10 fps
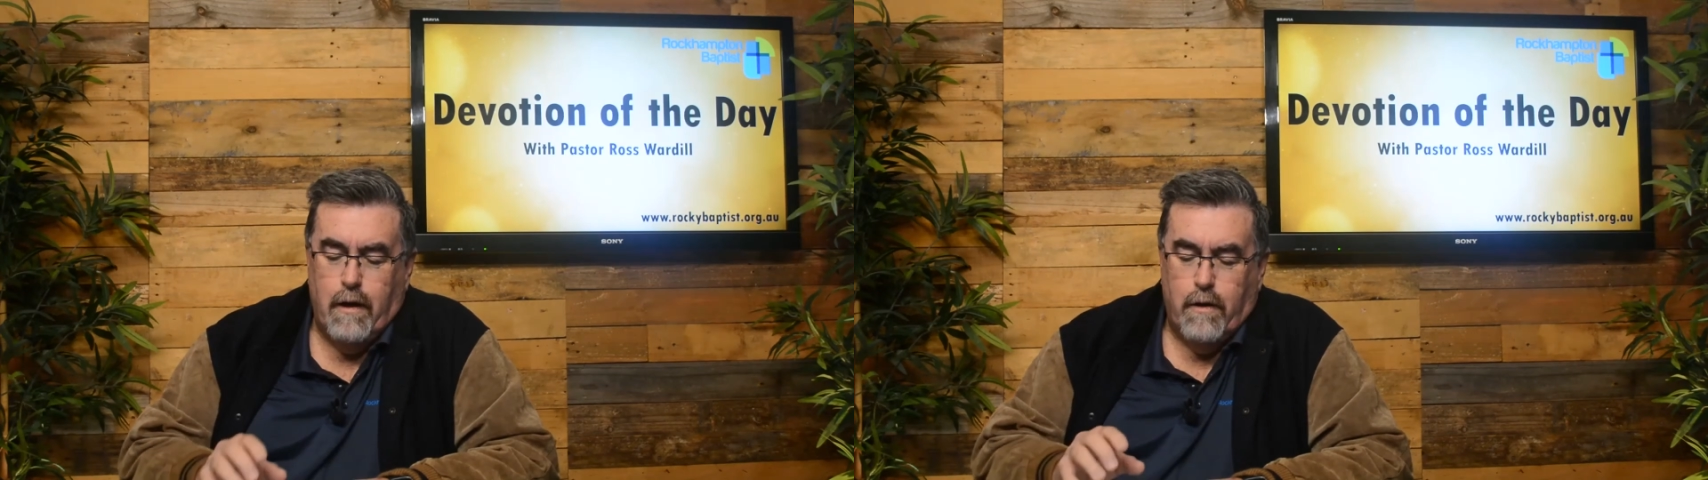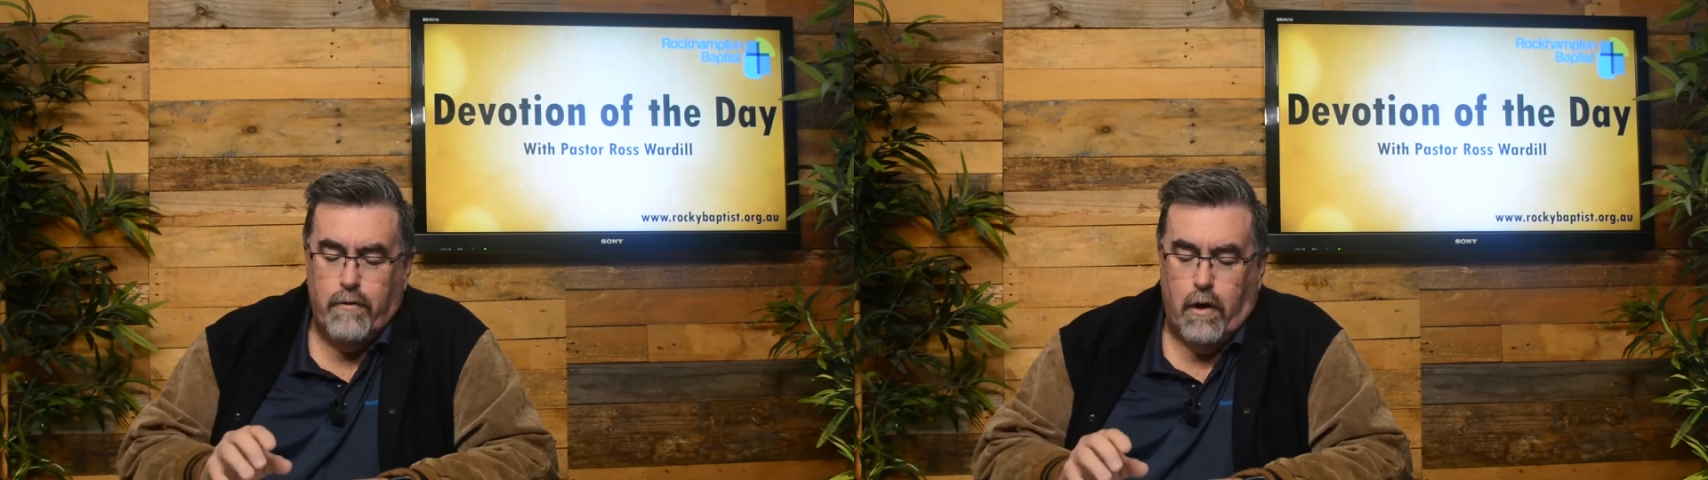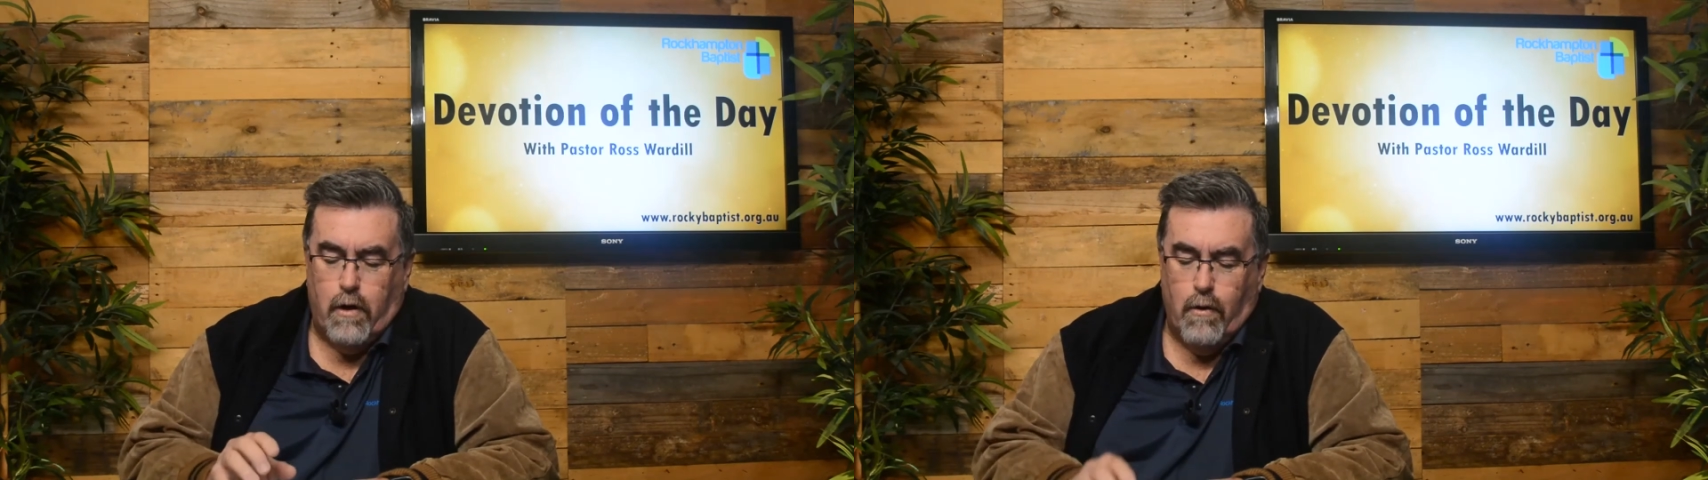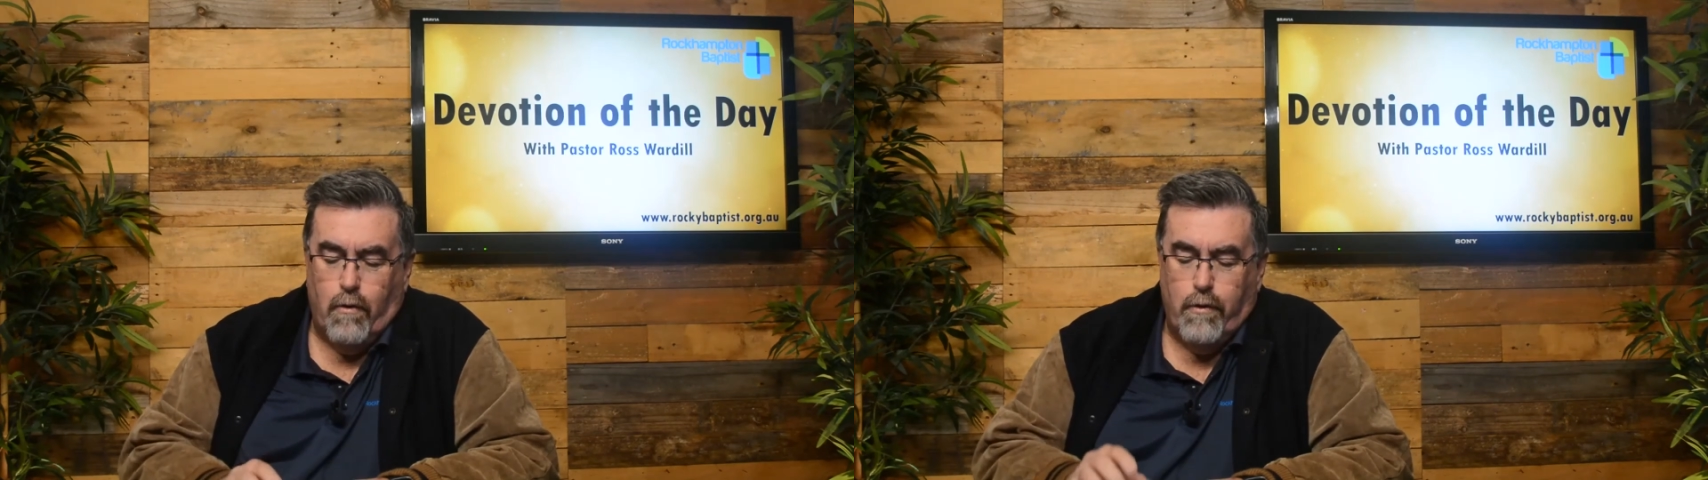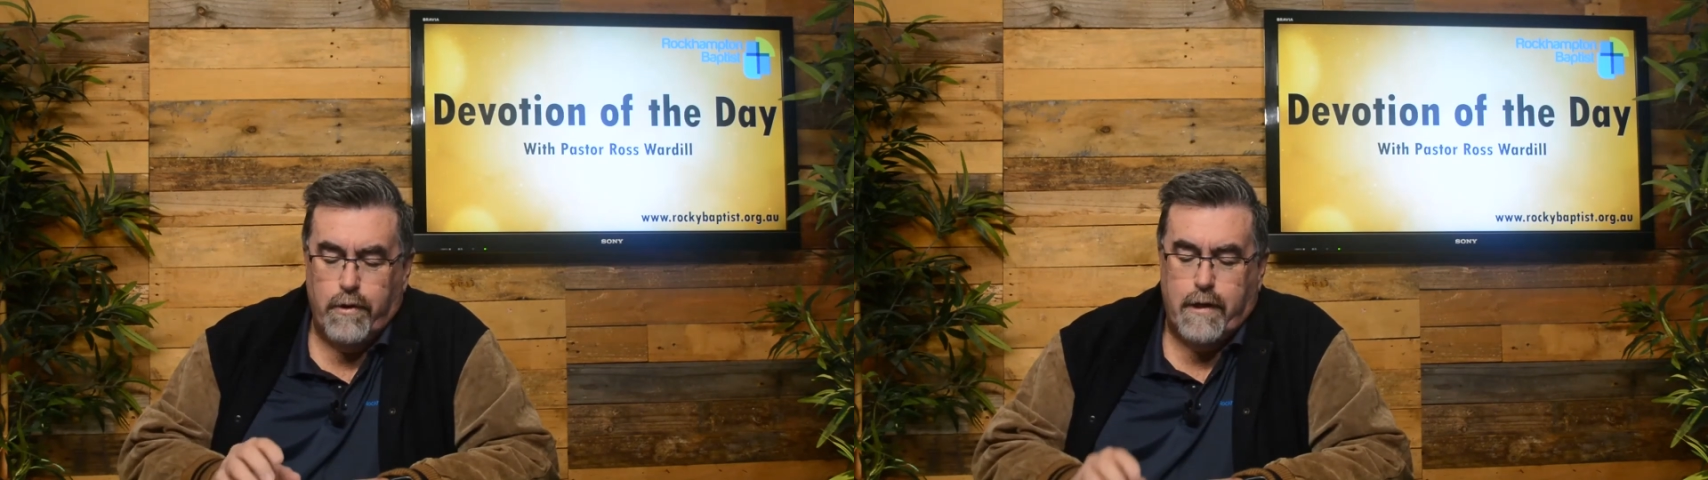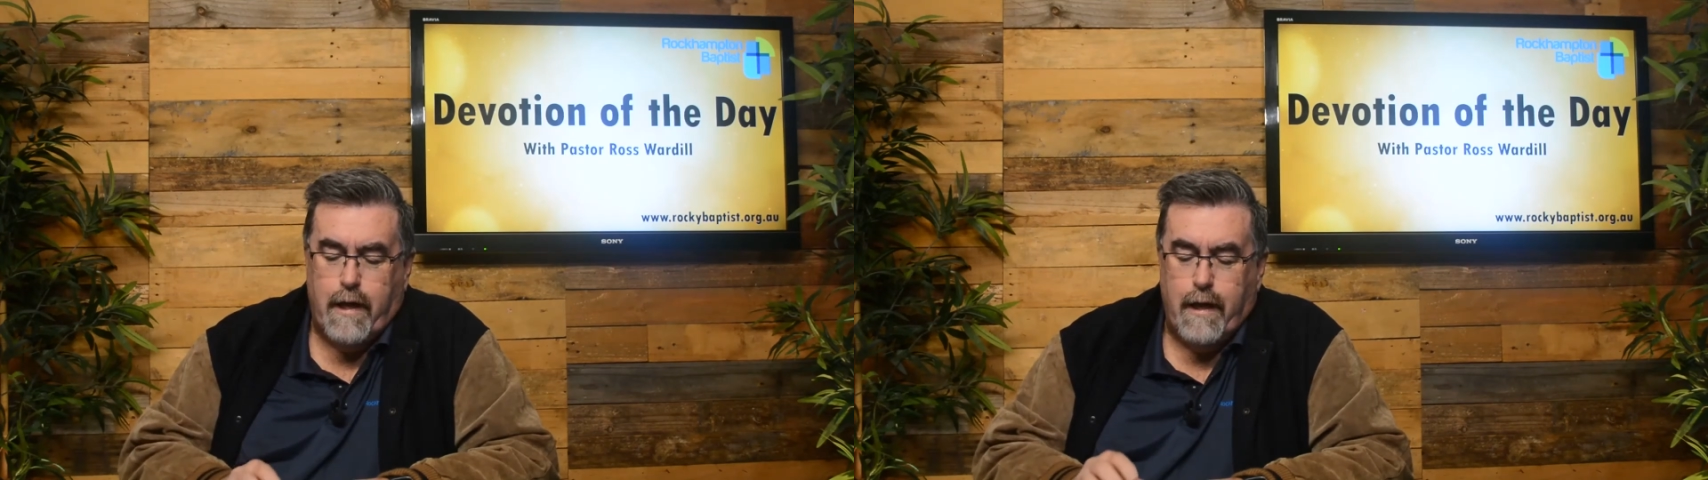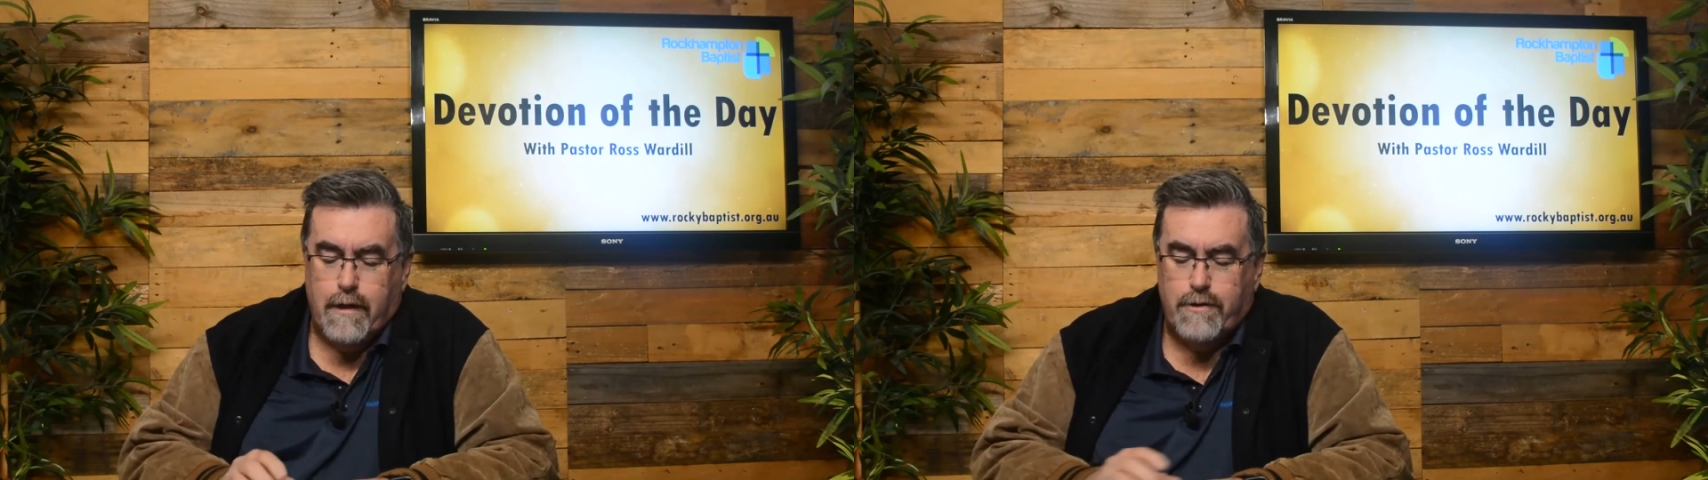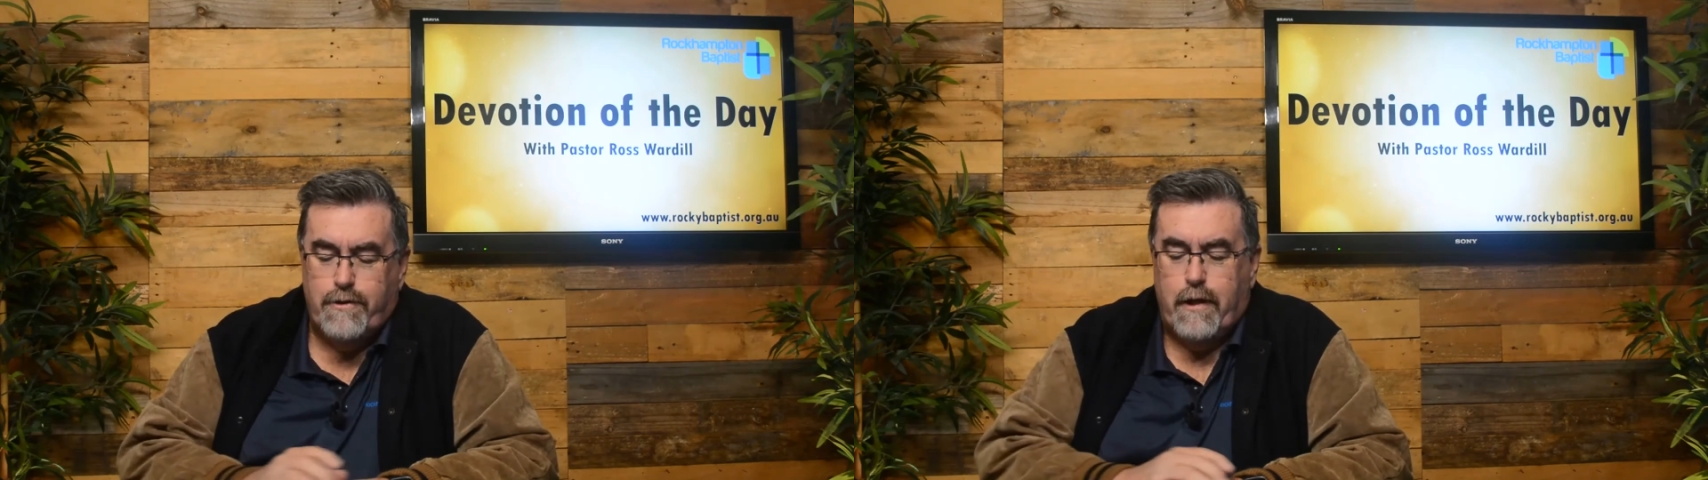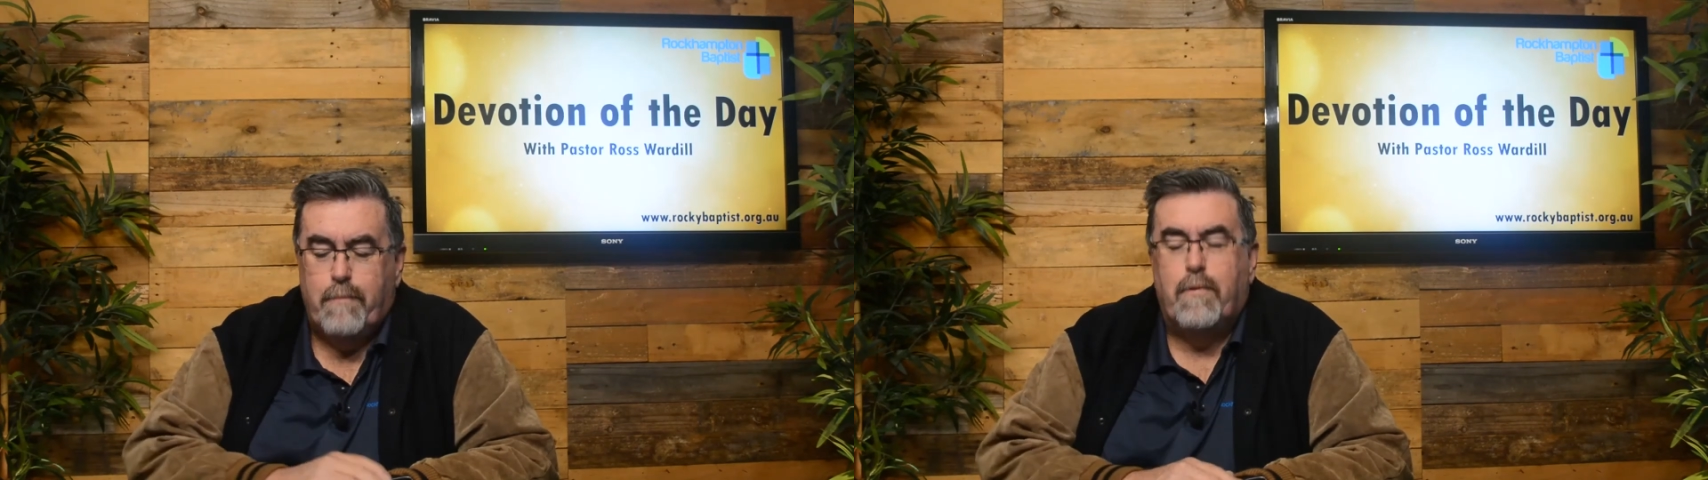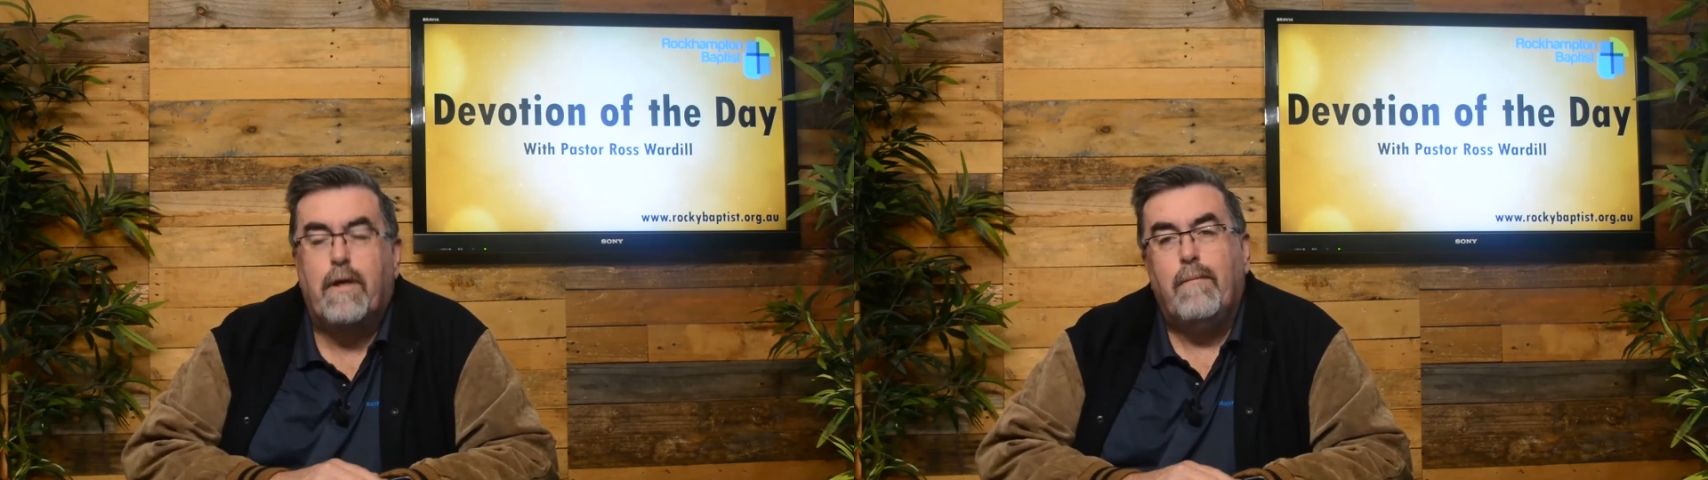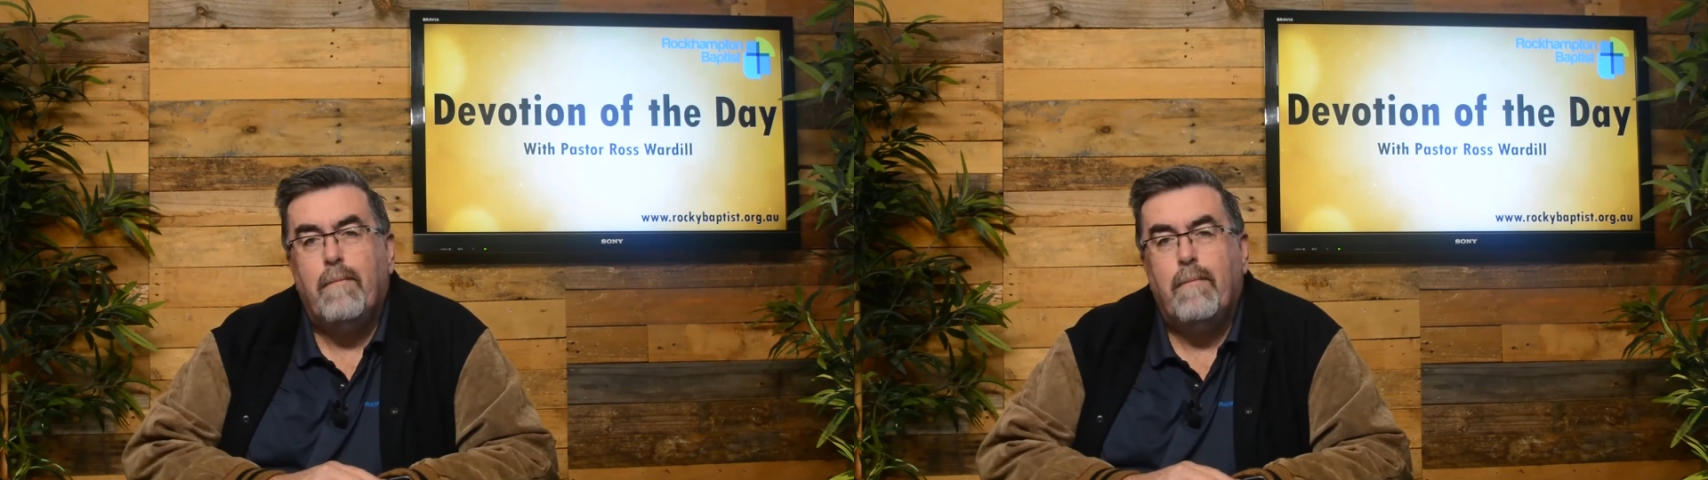"The Lord cares deeply